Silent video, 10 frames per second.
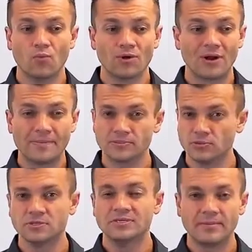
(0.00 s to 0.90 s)
We're
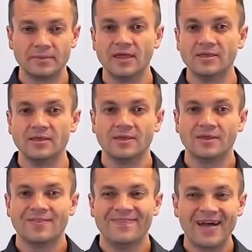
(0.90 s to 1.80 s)
absolutely dominating,
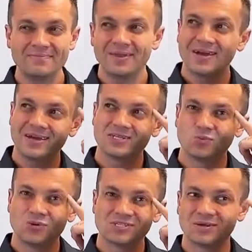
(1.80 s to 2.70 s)
not because
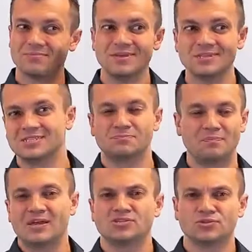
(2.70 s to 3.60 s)
we're somebody
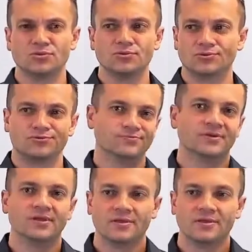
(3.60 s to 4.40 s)
special or,